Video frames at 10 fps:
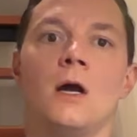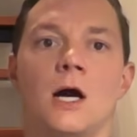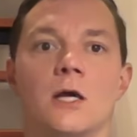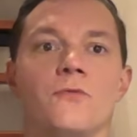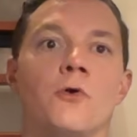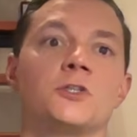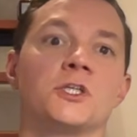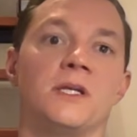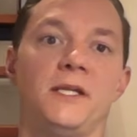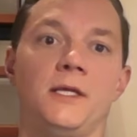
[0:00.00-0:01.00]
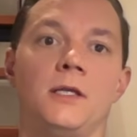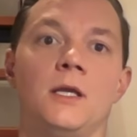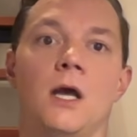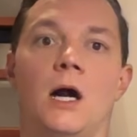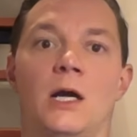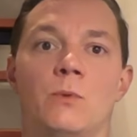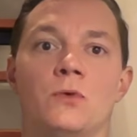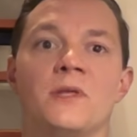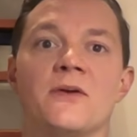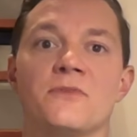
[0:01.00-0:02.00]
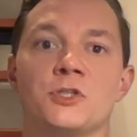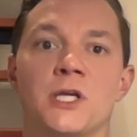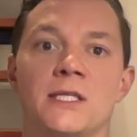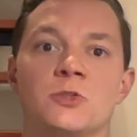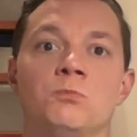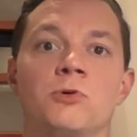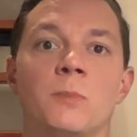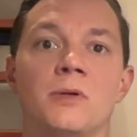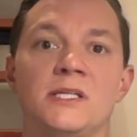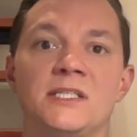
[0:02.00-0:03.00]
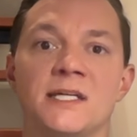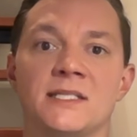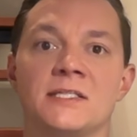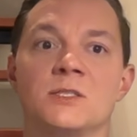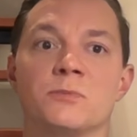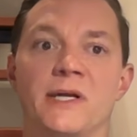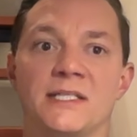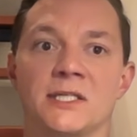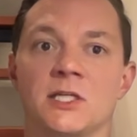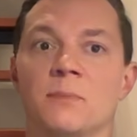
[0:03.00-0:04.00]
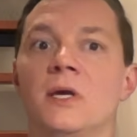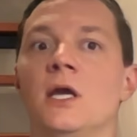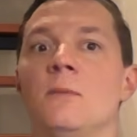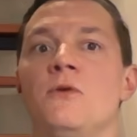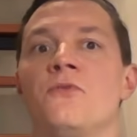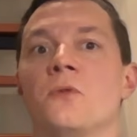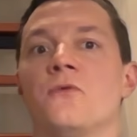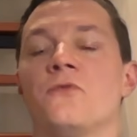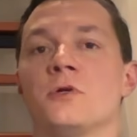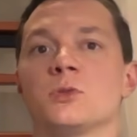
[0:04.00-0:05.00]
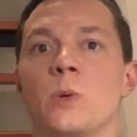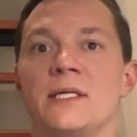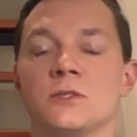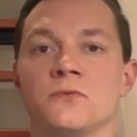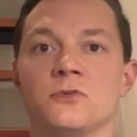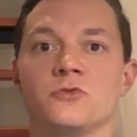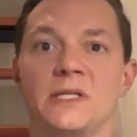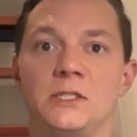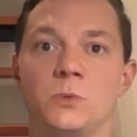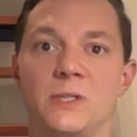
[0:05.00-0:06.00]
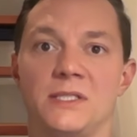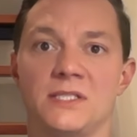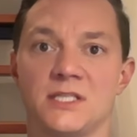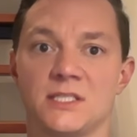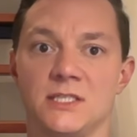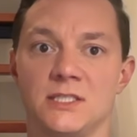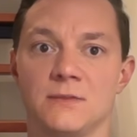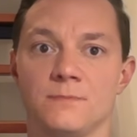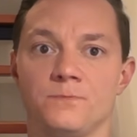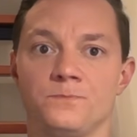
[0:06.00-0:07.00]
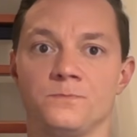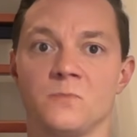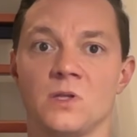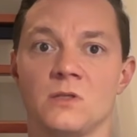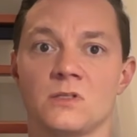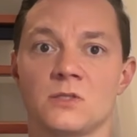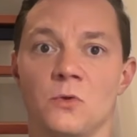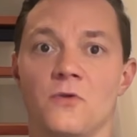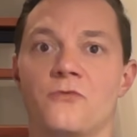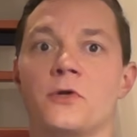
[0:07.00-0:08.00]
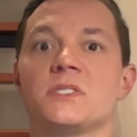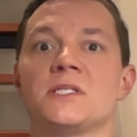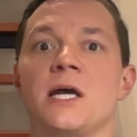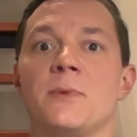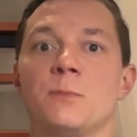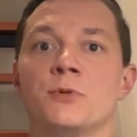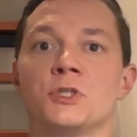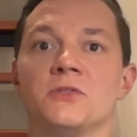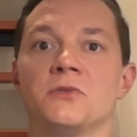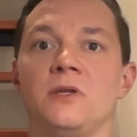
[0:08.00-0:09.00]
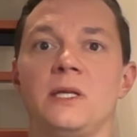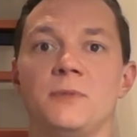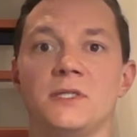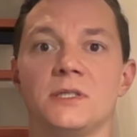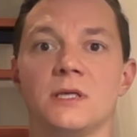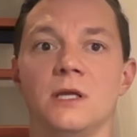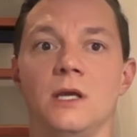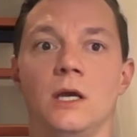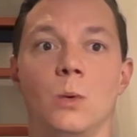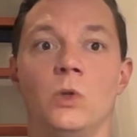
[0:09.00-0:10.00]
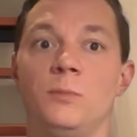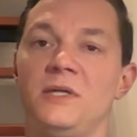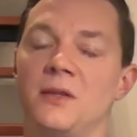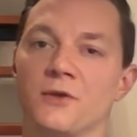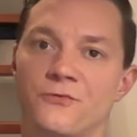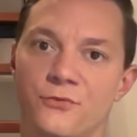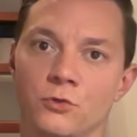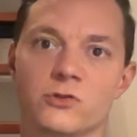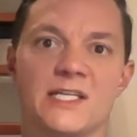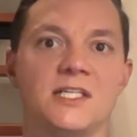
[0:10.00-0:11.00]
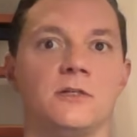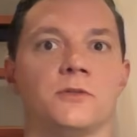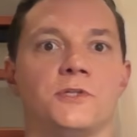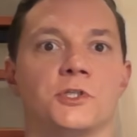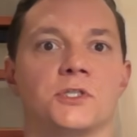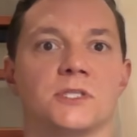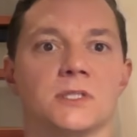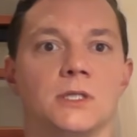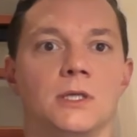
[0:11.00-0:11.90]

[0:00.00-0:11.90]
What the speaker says: Unfortunately, I won't have the chance to properly test this brake setup before the first race of the 2026 season. So the first time I'll push it to the limit will be under full racing conditions.